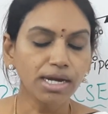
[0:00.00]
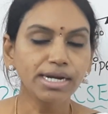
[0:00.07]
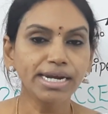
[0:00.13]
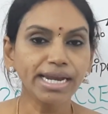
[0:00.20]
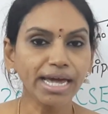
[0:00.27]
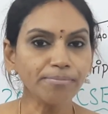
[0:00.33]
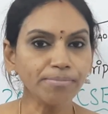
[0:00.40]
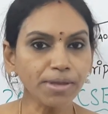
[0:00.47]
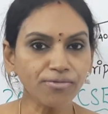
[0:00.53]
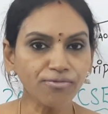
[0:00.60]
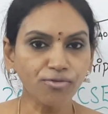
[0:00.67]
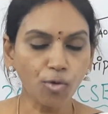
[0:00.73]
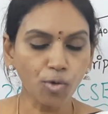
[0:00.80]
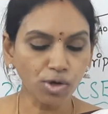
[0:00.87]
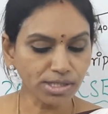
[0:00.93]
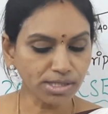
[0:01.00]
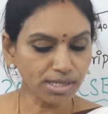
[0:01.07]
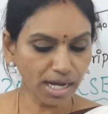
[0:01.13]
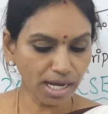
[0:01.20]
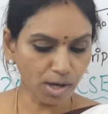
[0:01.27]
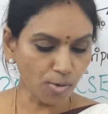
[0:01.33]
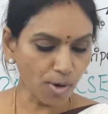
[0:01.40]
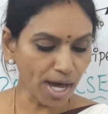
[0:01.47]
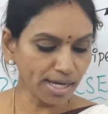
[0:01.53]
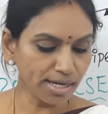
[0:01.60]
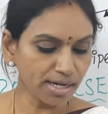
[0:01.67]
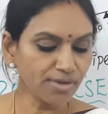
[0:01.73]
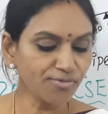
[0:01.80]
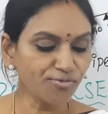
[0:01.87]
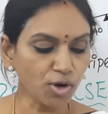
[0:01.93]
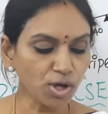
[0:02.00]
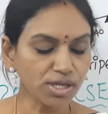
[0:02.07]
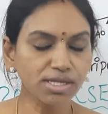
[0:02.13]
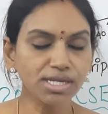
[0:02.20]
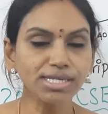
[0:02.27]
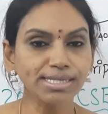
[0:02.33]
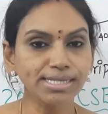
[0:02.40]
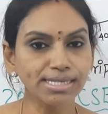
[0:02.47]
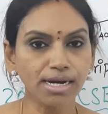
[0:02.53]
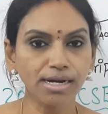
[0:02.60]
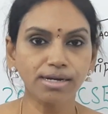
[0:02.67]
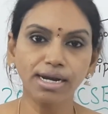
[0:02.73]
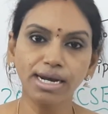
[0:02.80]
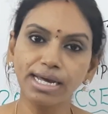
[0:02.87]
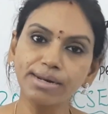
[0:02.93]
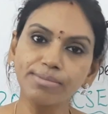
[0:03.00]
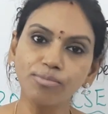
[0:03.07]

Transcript: Name the force required for this circular